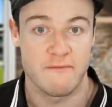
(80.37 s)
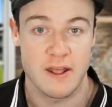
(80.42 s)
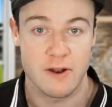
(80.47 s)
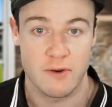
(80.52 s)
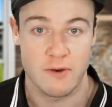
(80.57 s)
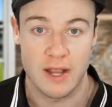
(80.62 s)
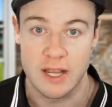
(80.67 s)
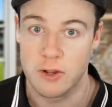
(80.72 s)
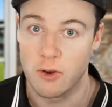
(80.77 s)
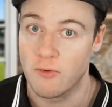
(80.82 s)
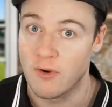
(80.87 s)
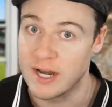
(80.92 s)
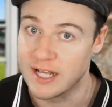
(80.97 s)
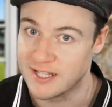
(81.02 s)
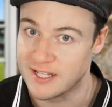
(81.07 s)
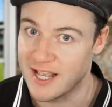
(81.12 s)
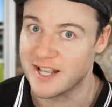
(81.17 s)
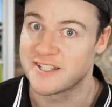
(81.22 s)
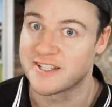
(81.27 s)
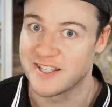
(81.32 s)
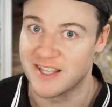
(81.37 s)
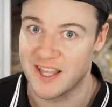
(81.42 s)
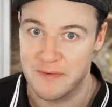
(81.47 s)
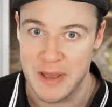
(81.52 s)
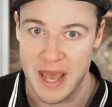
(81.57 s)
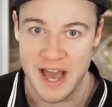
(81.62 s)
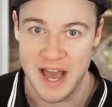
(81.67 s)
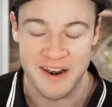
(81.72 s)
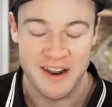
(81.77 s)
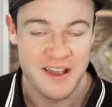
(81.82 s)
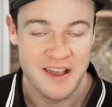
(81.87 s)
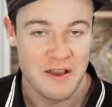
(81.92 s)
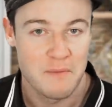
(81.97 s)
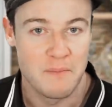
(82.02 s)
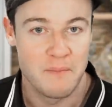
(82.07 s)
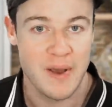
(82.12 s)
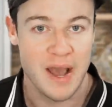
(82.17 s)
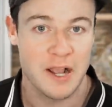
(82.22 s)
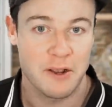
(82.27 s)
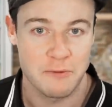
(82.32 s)
Federer. He already tested them out
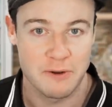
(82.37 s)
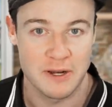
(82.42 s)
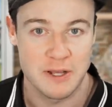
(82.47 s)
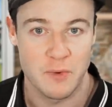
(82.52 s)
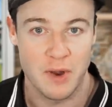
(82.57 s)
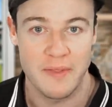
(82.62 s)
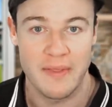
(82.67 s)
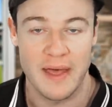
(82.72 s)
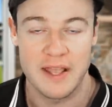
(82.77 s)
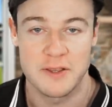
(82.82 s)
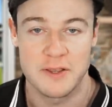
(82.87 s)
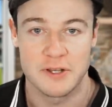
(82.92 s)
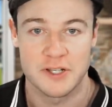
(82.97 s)
back when he won that